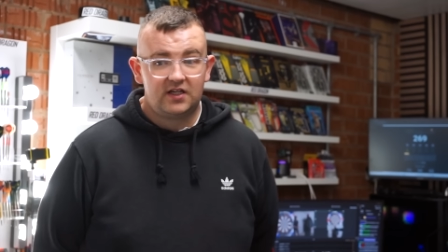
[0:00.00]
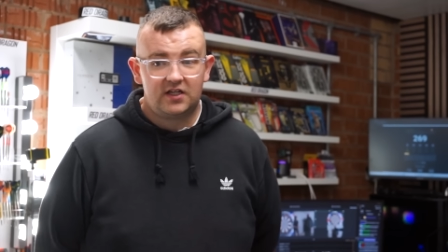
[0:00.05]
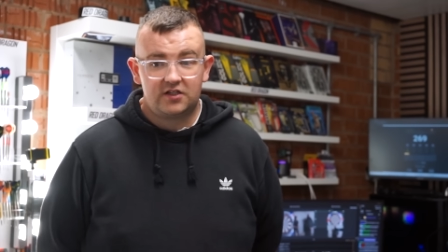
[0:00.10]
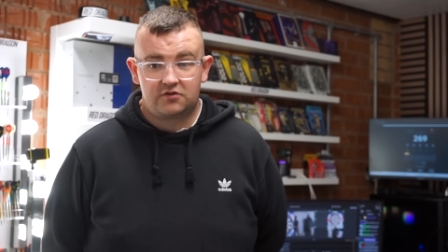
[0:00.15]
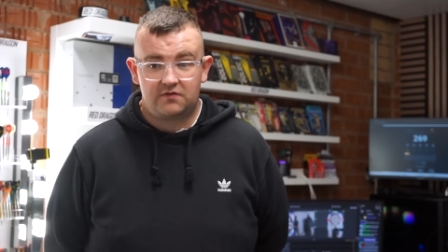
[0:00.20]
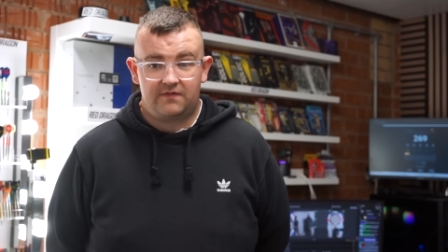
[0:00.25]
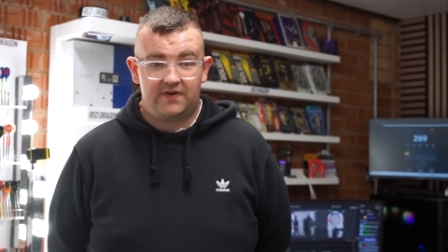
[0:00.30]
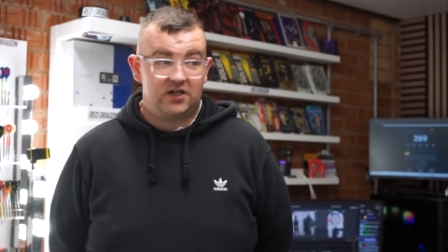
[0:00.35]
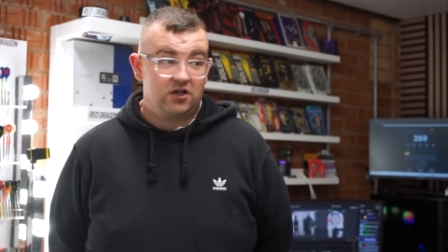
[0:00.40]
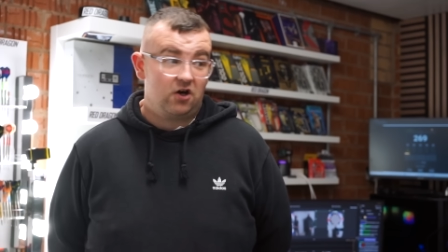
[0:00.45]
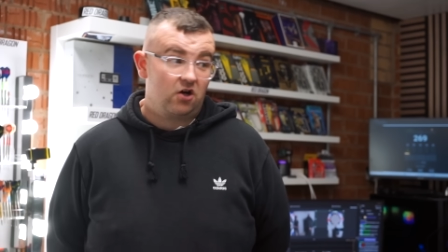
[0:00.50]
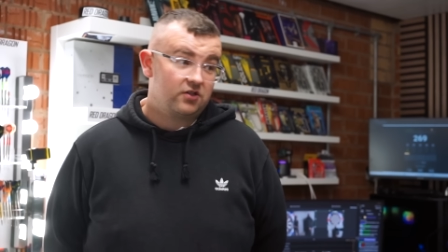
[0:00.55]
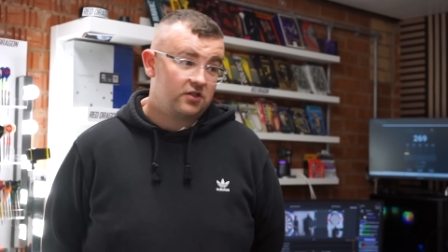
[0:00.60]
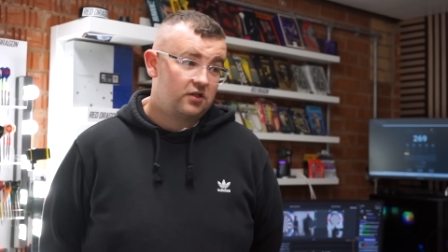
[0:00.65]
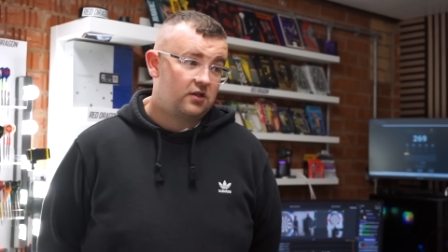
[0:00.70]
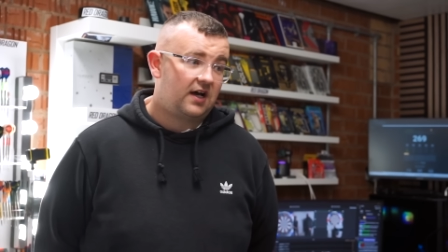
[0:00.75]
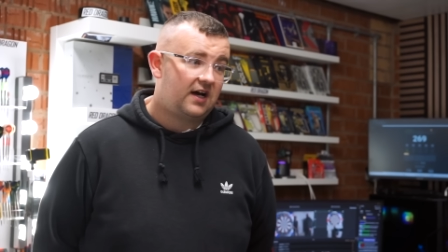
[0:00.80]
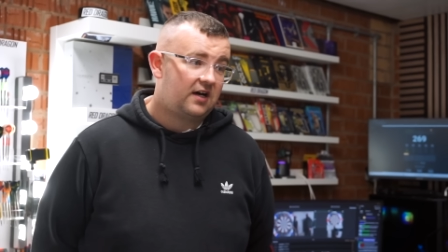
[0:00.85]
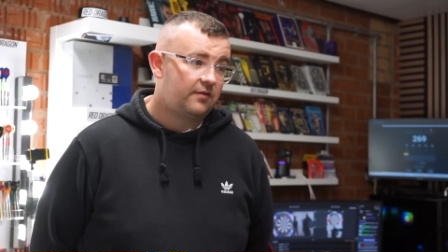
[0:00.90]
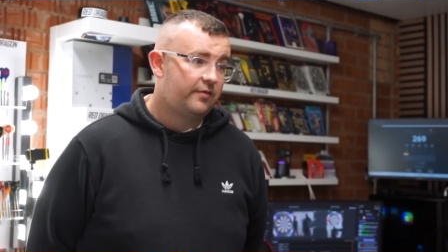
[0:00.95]
So if I got to
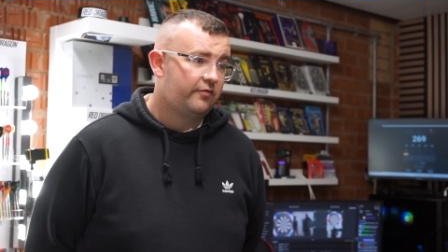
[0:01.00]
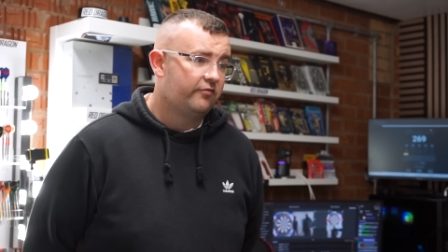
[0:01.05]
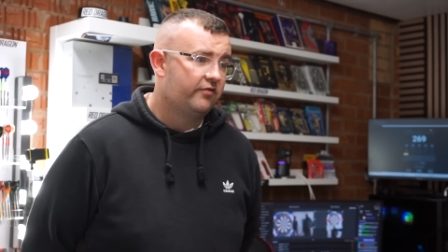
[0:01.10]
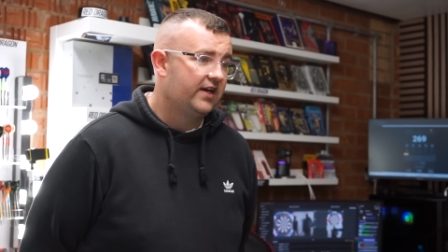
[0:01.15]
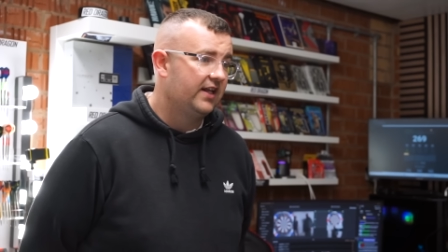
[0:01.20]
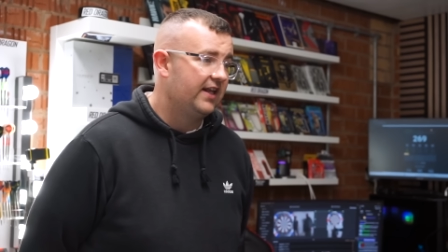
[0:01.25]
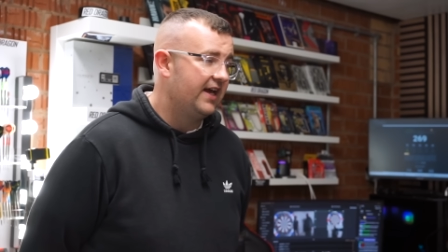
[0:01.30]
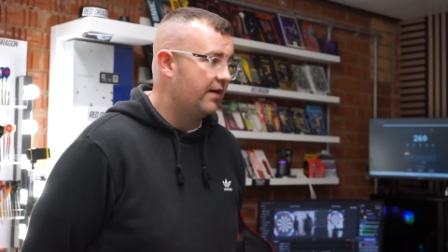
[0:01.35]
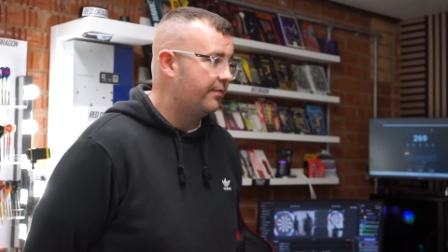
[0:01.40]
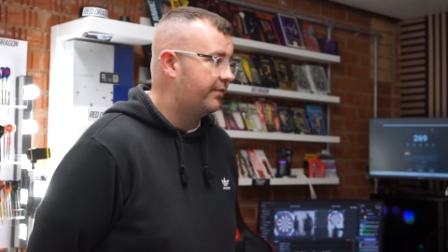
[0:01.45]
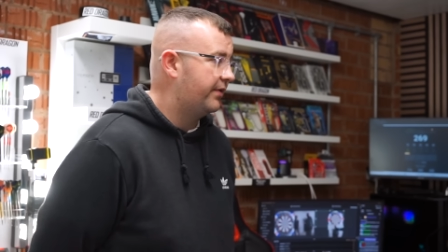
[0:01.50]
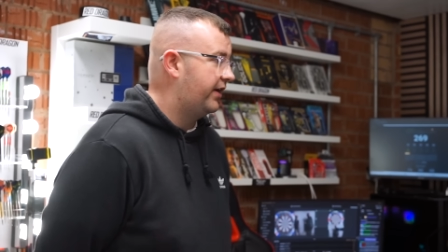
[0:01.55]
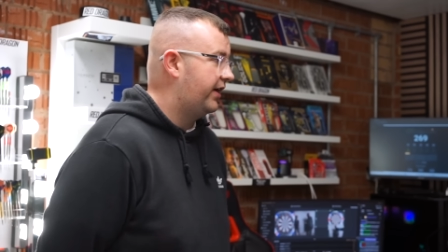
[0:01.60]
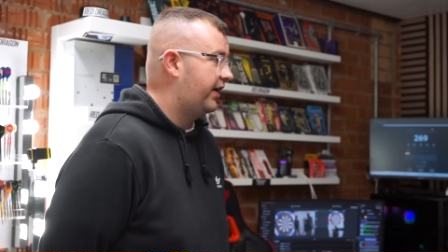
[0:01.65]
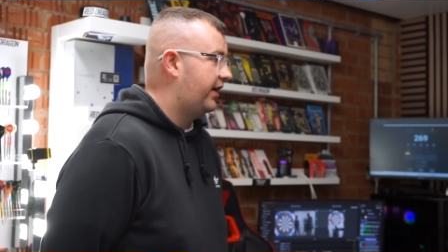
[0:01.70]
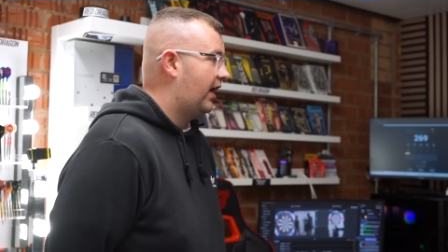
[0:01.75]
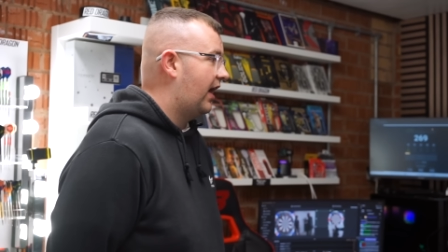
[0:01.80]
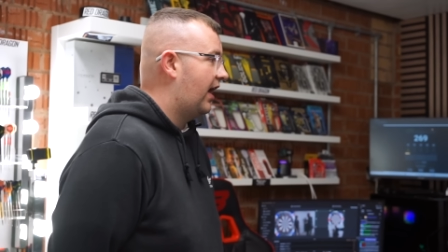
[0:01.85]
that, I'd be really happy.